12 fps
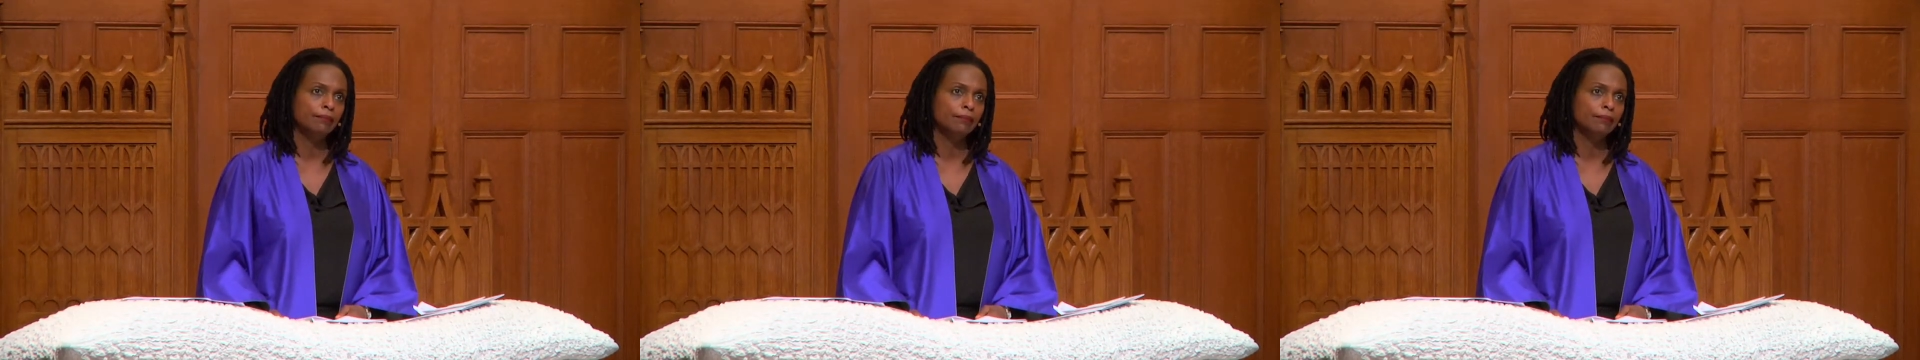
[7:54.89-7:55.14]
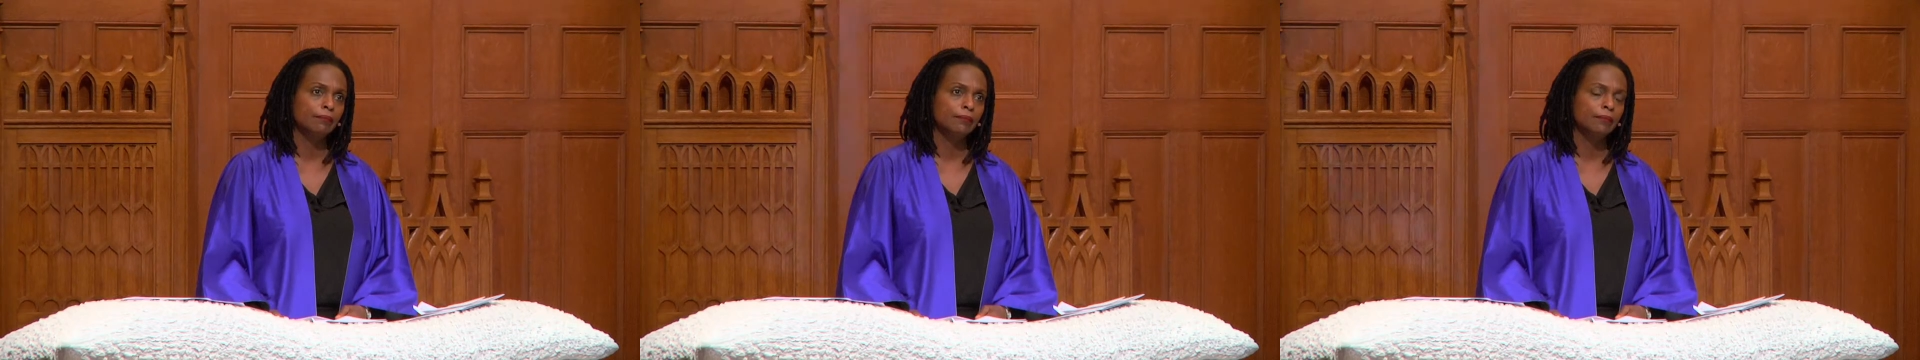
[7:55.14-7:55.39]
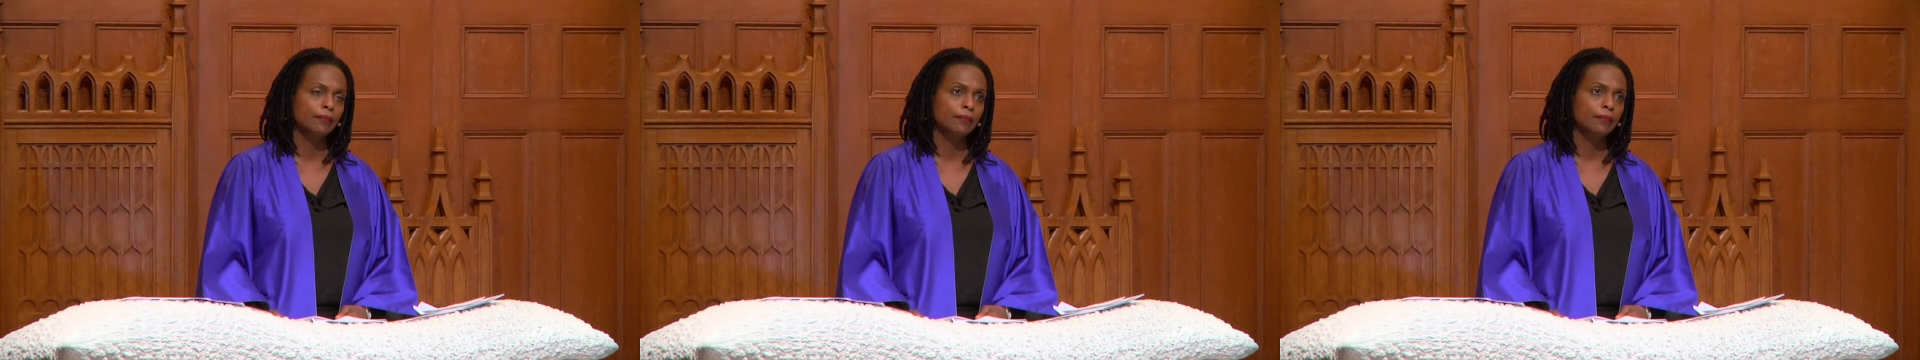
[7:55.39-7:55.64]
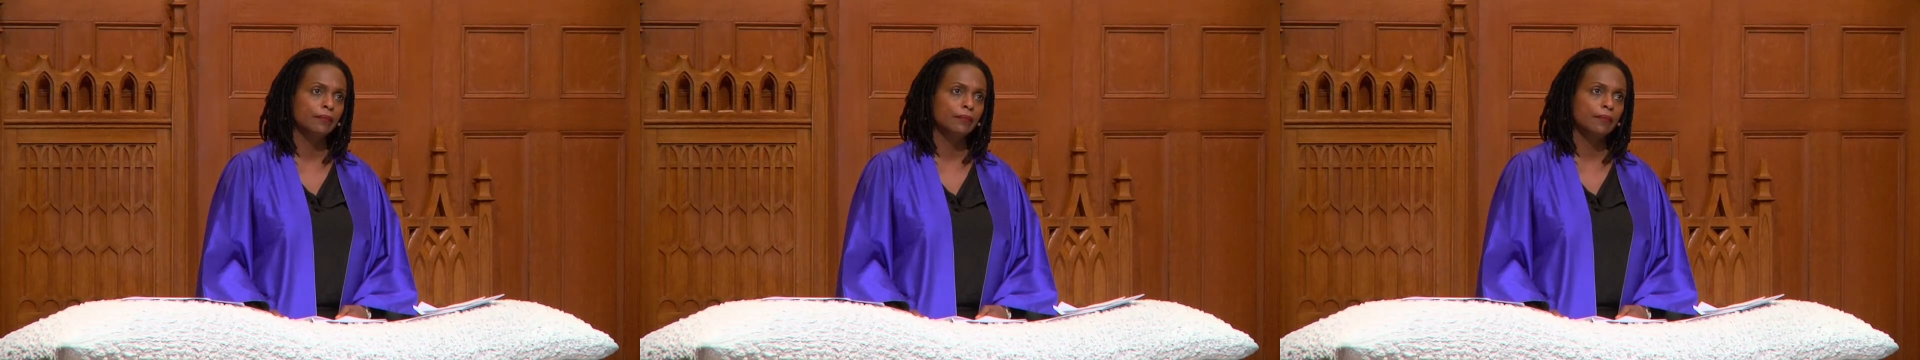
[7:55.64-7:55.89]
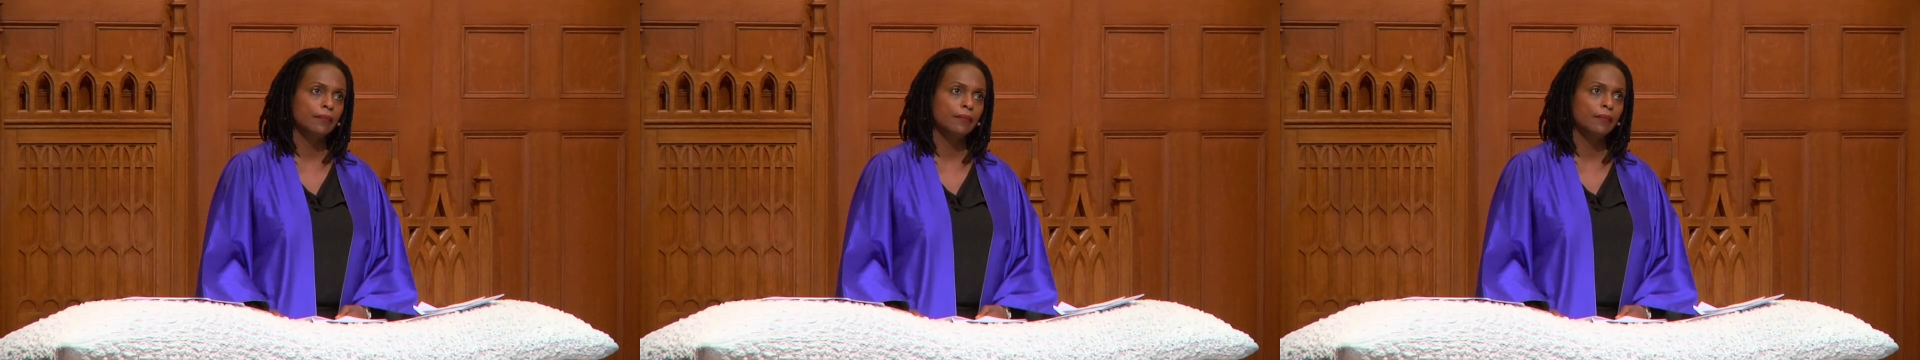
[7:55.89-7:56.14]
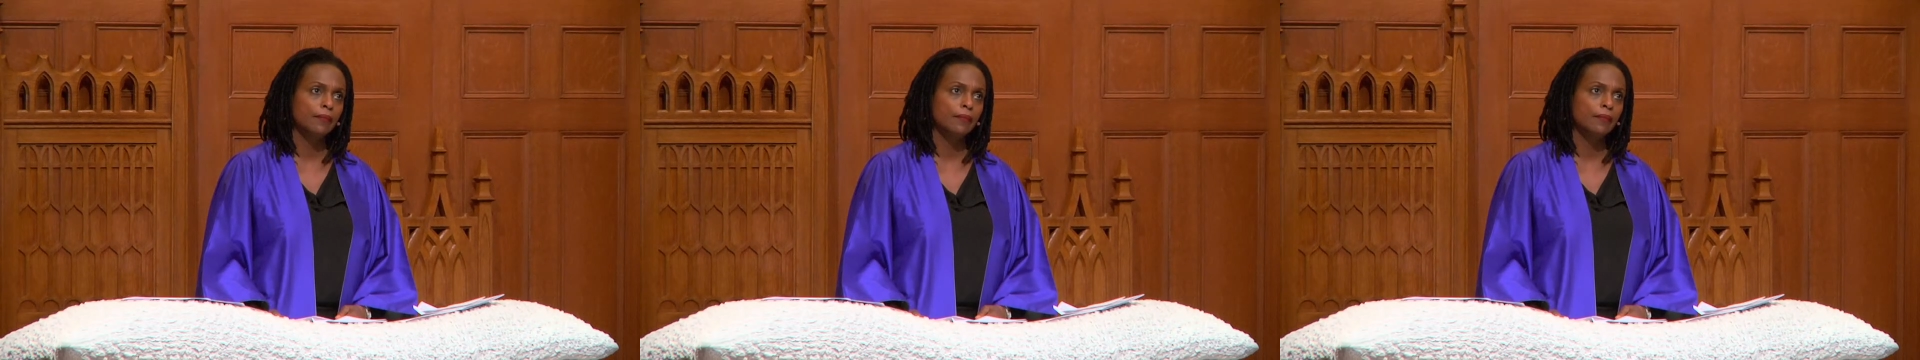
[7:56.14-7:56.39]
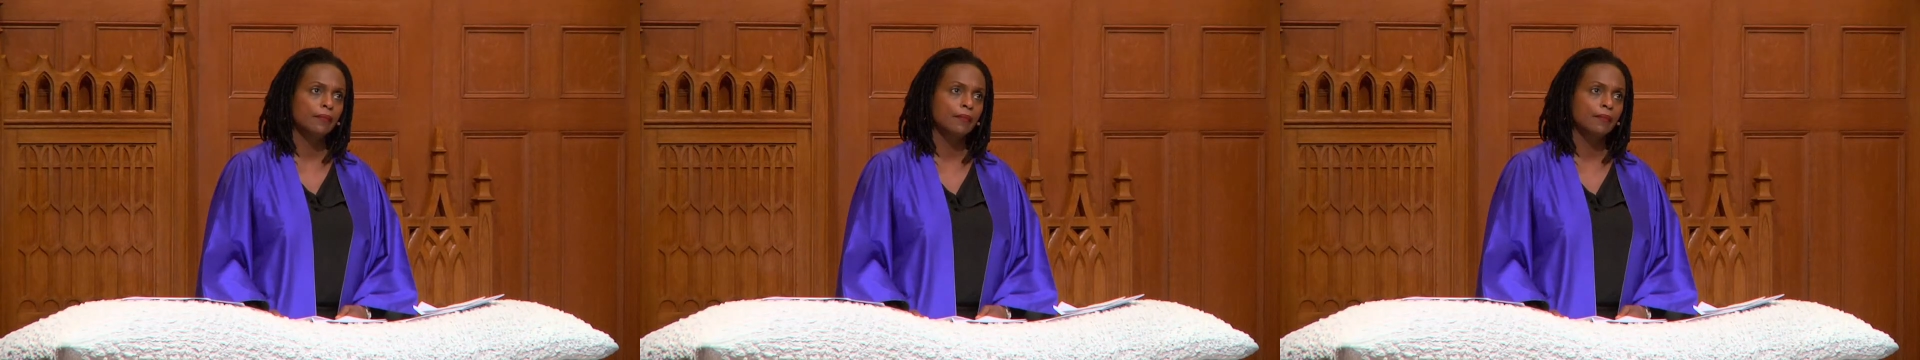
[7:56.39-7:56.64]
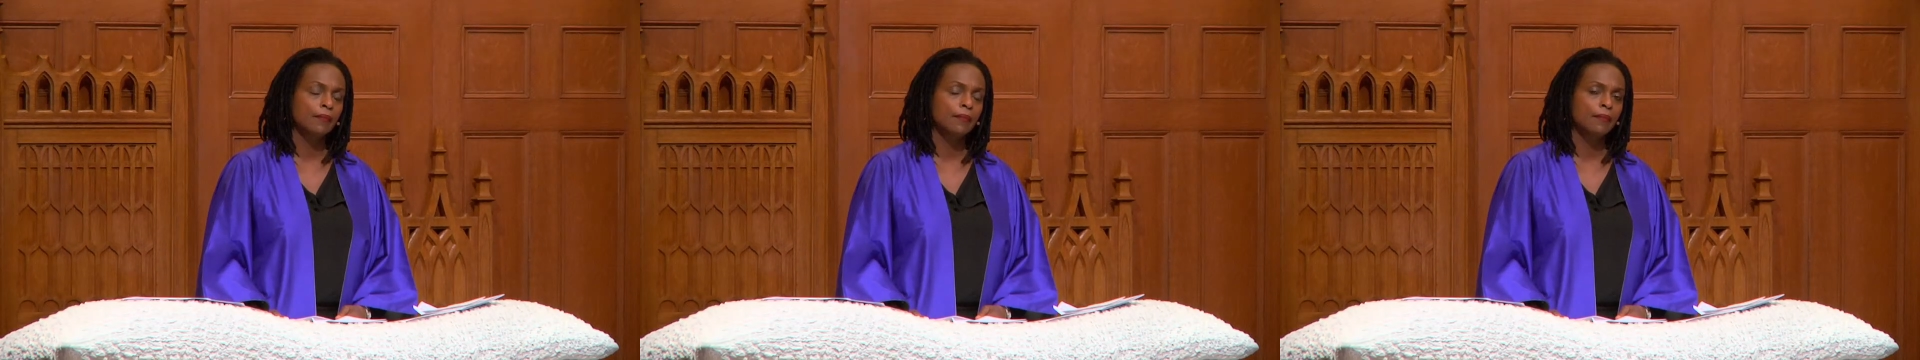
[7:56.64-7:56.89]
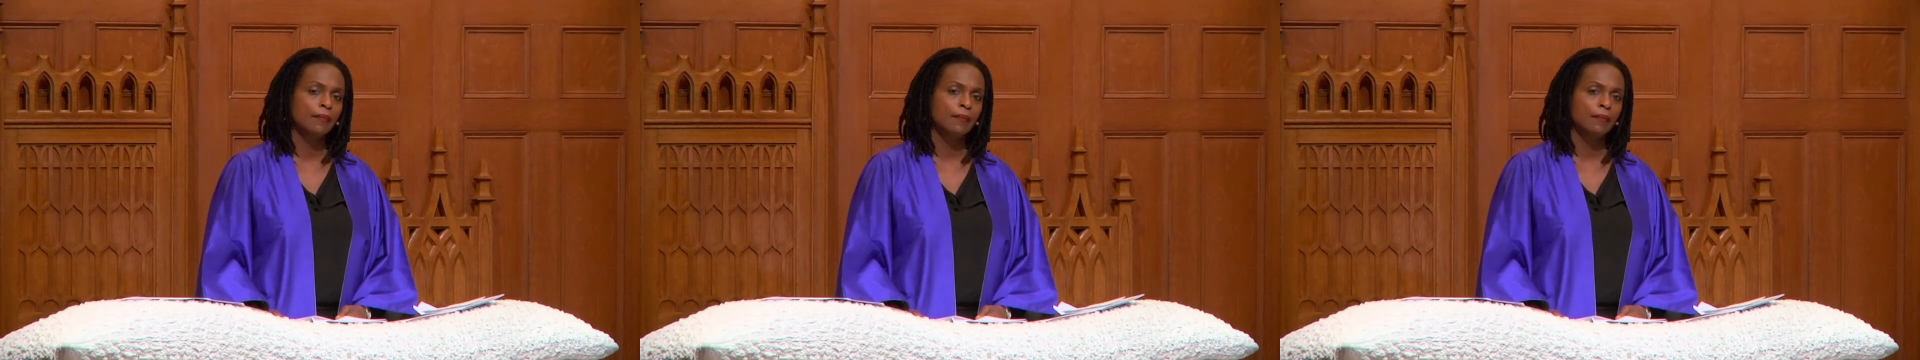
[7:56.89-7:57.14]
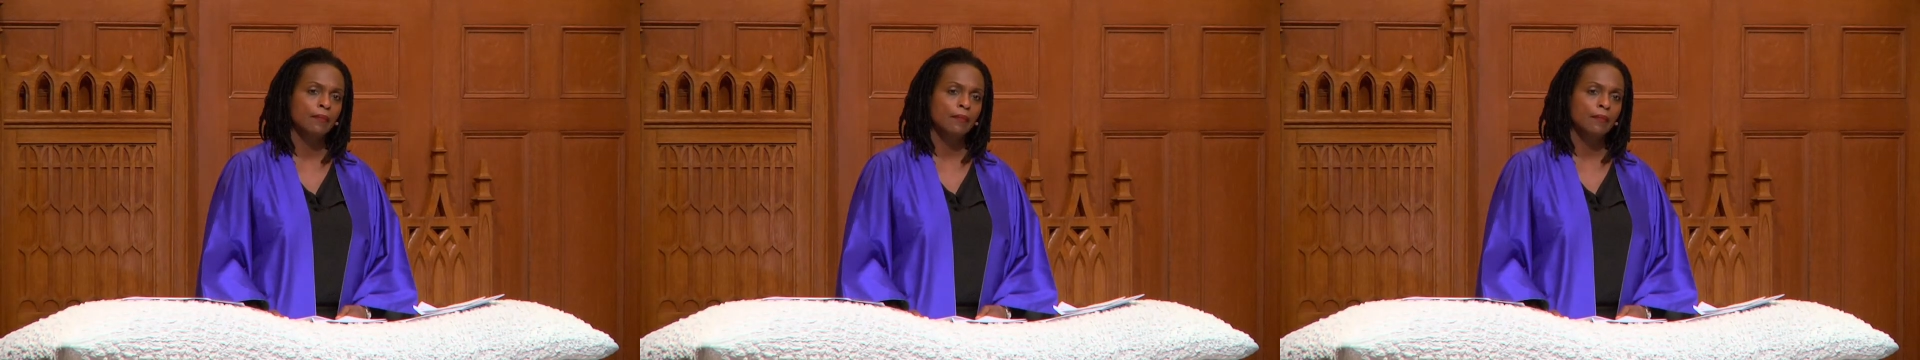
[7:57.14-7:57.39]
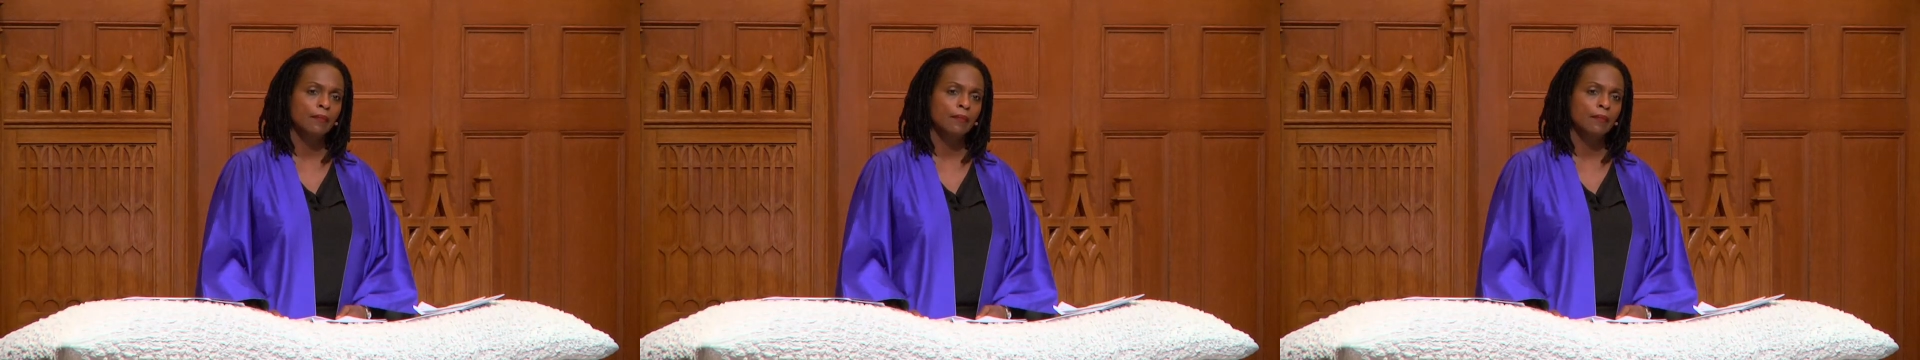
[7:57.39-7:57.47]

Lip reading: (silence)